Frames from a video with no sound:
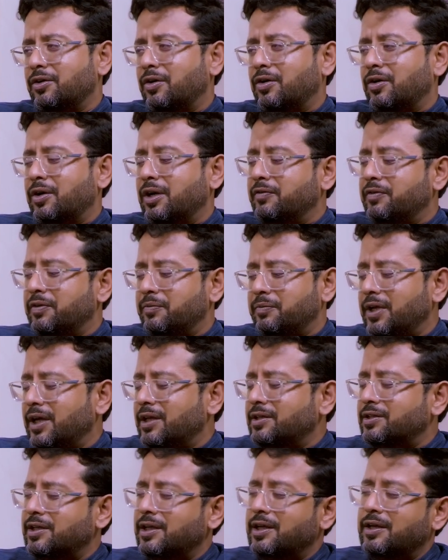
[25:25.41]
or even
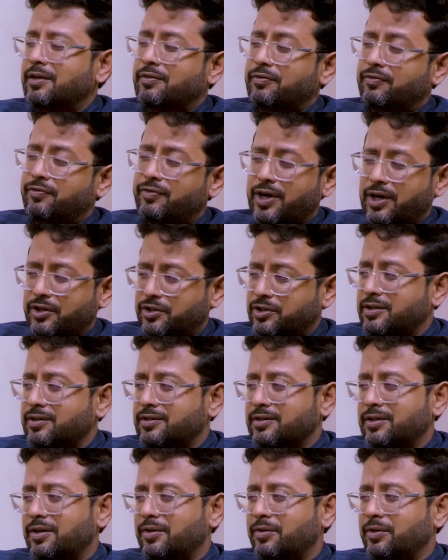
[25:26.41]
PhD
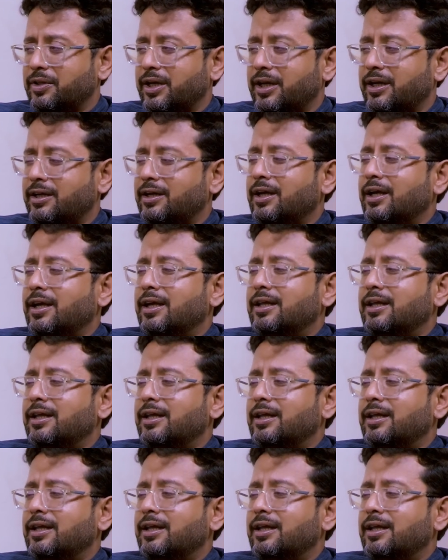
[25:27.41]
freshers and all that,